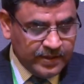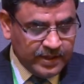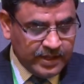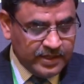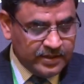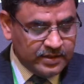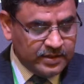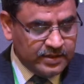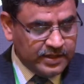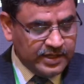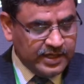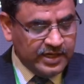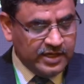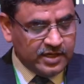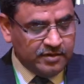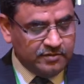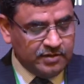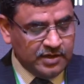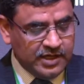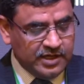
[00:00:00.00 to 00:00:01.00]
And
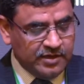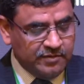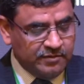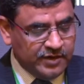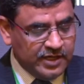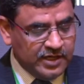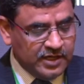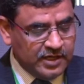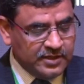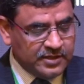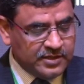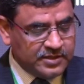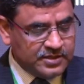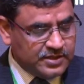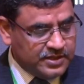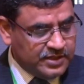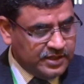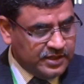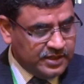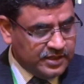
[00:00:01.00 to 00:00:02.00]
RERA will give real
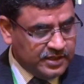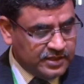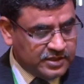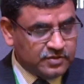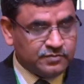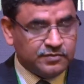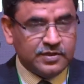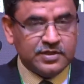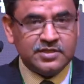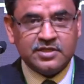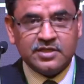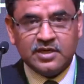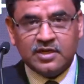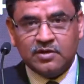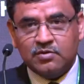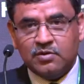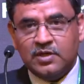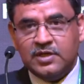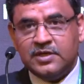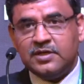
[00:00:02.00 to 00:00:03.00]
industry its first
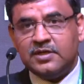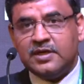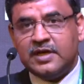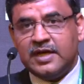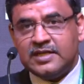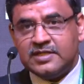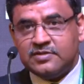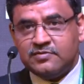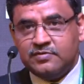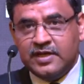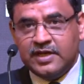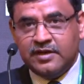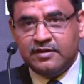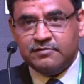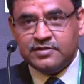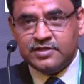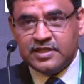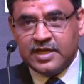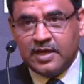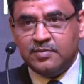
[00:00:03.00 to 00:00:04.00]
regulator, as we
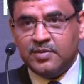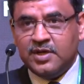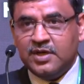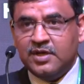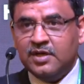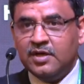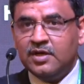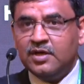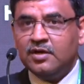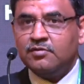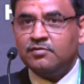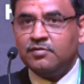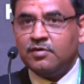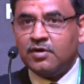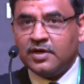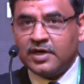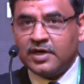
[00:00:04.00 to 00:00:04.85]
have SEBI for